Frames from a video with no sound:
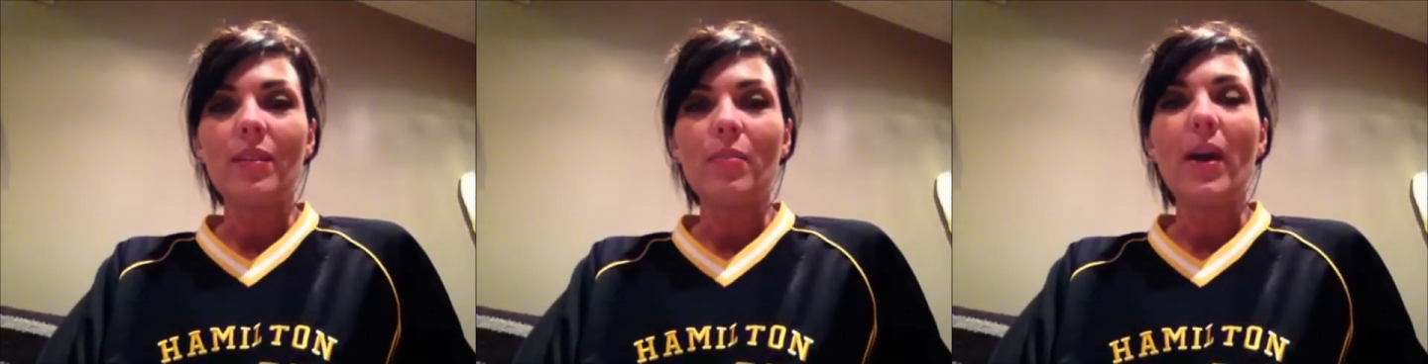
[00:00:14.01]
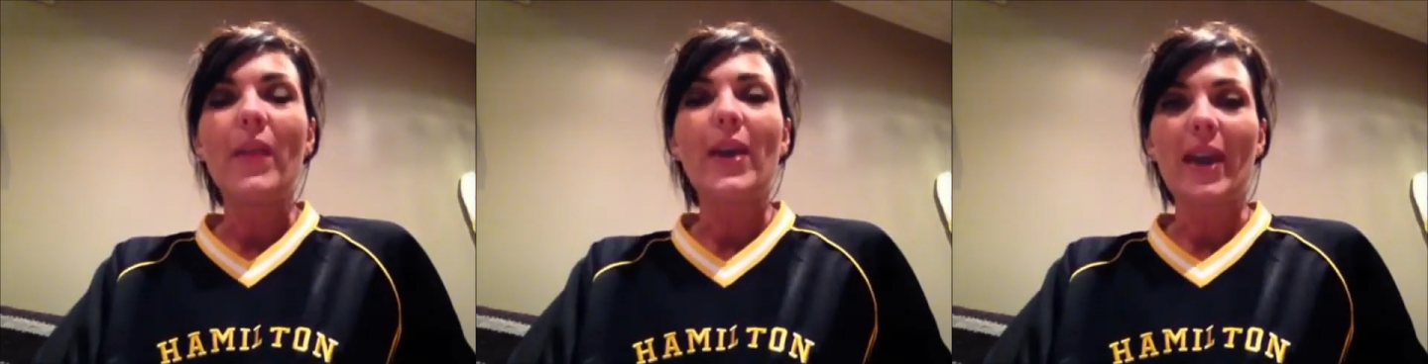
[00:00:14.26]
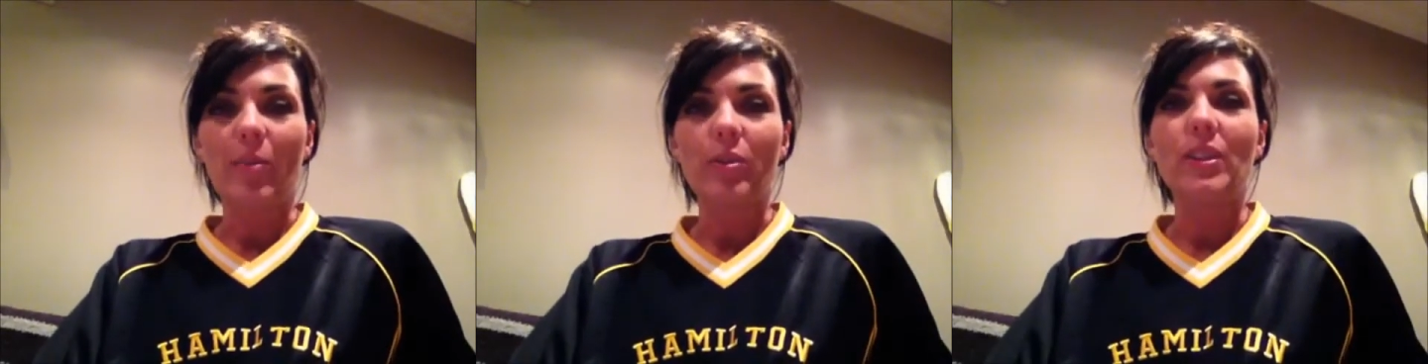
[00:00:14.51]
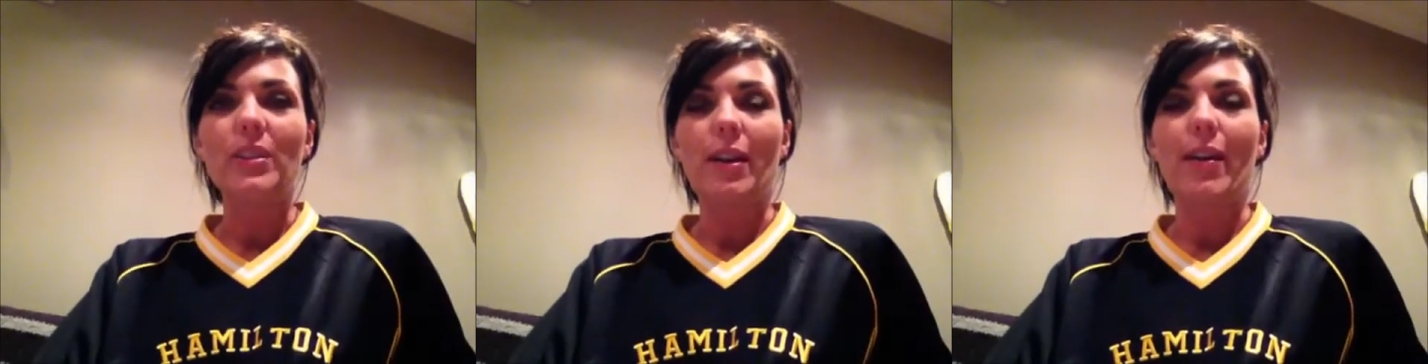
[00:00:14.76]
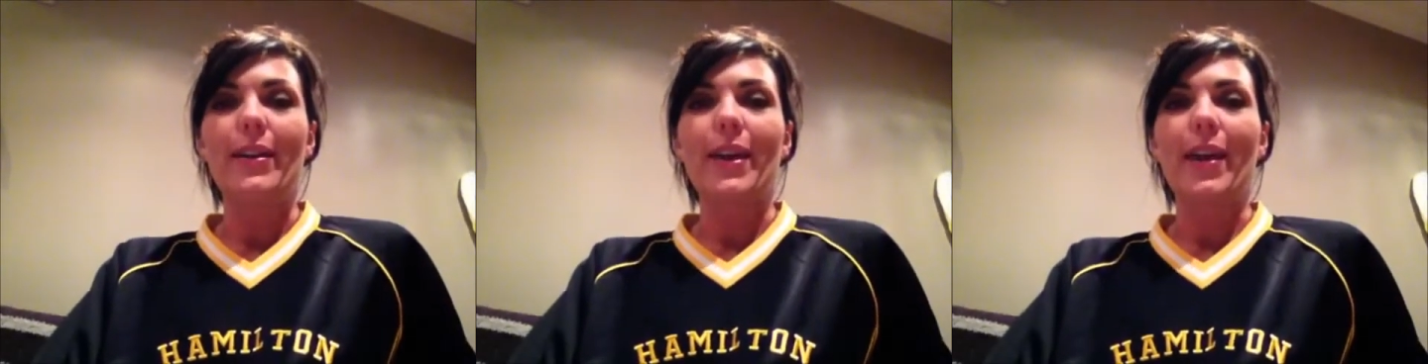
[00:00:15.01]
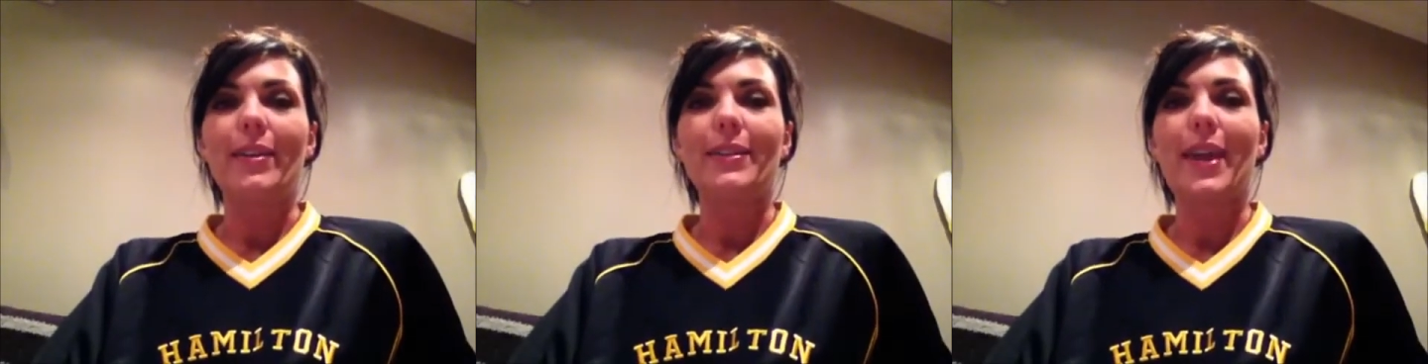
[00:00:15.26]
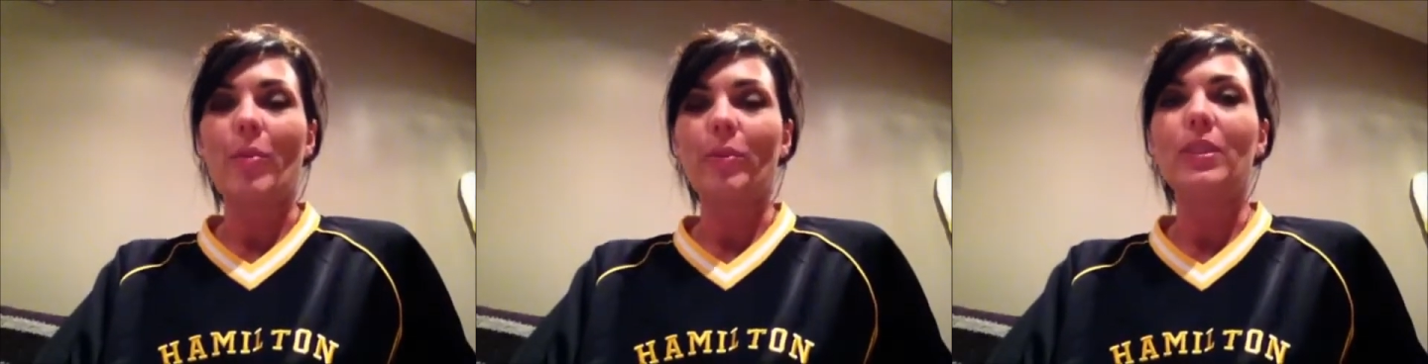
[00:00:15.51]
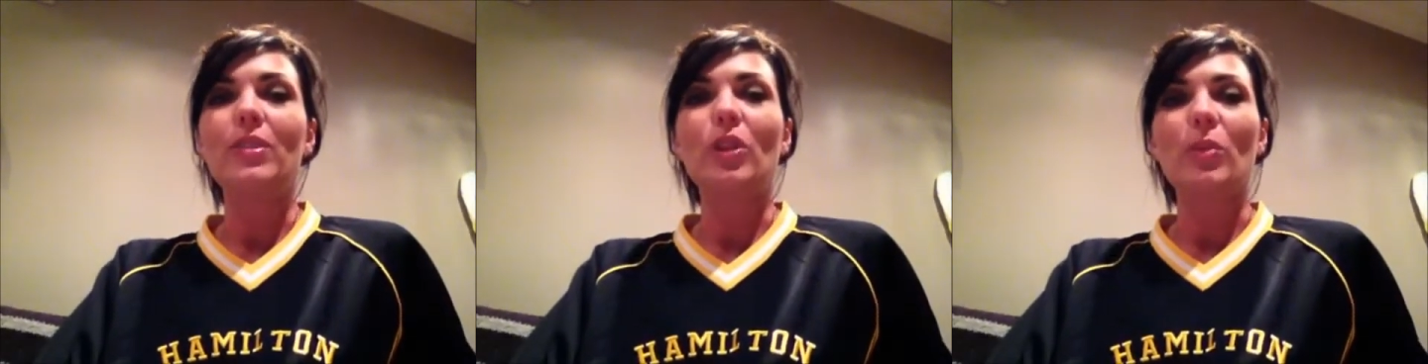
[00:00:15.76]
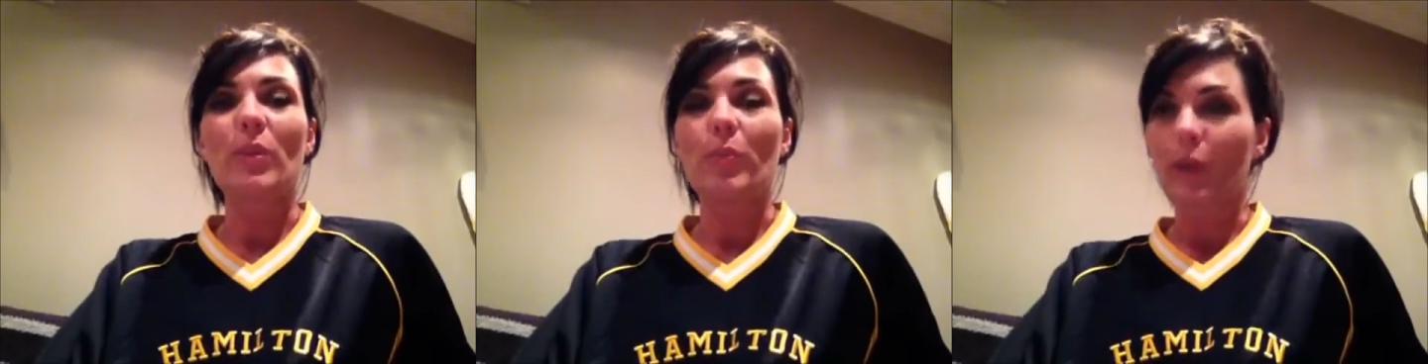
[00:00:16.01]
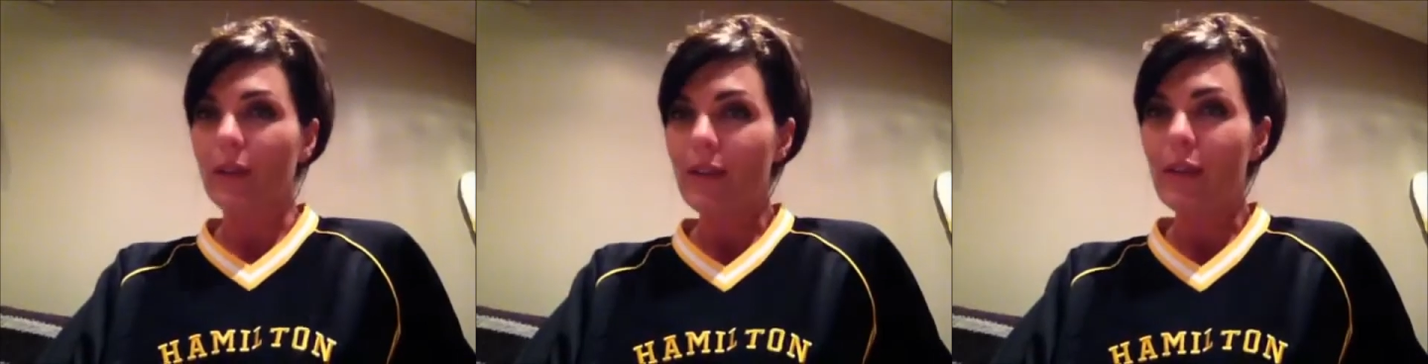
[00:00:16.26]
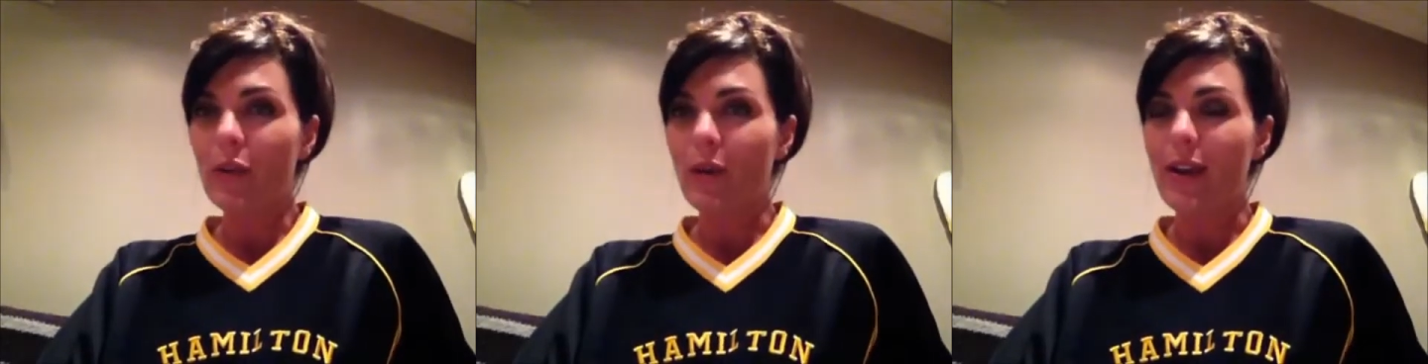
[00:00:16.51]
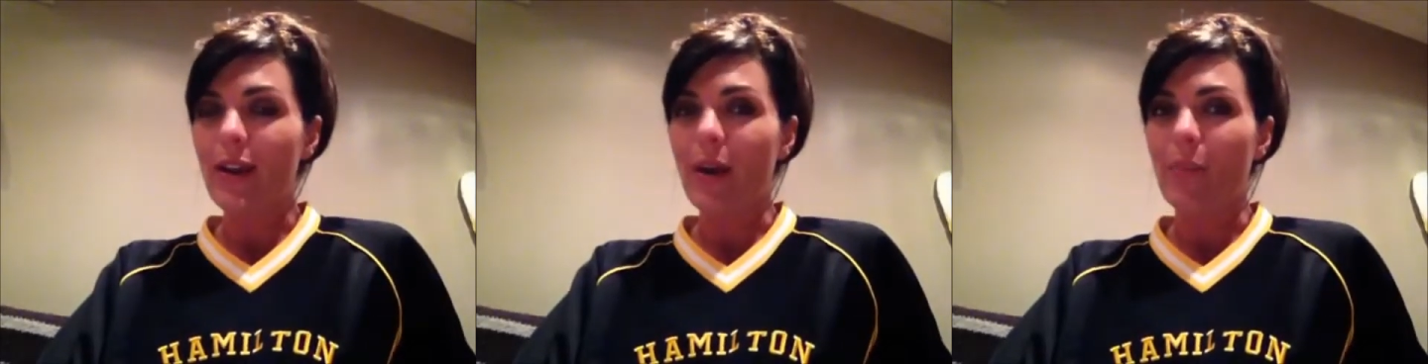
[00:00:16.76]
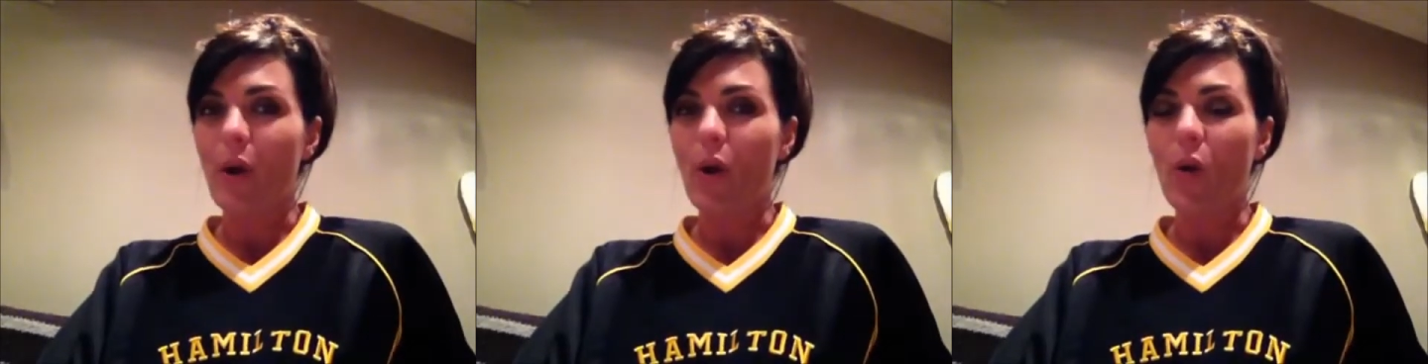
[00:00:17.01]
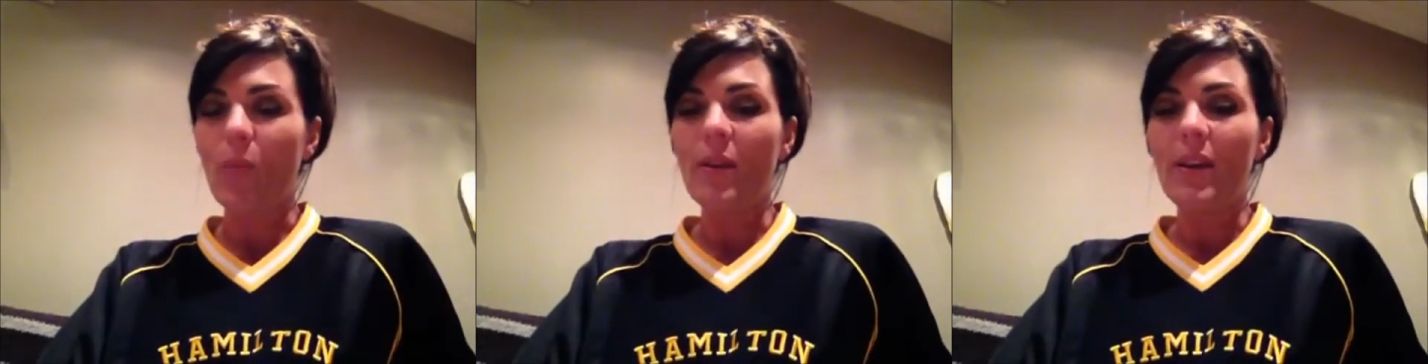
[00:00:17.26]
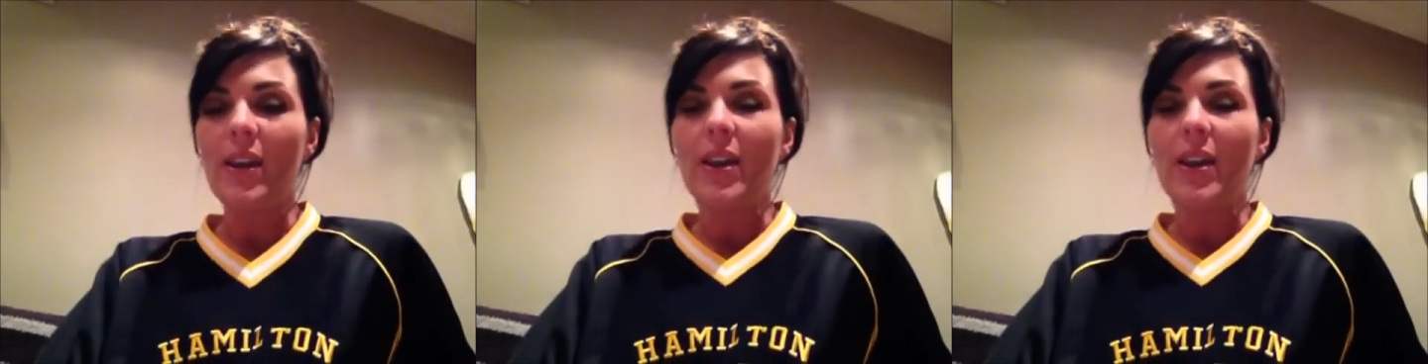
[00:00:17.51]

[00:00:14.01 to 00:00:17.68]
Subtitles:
by the Hamilton Ticats. Hamilton's going to be bringing the Grey Cup home.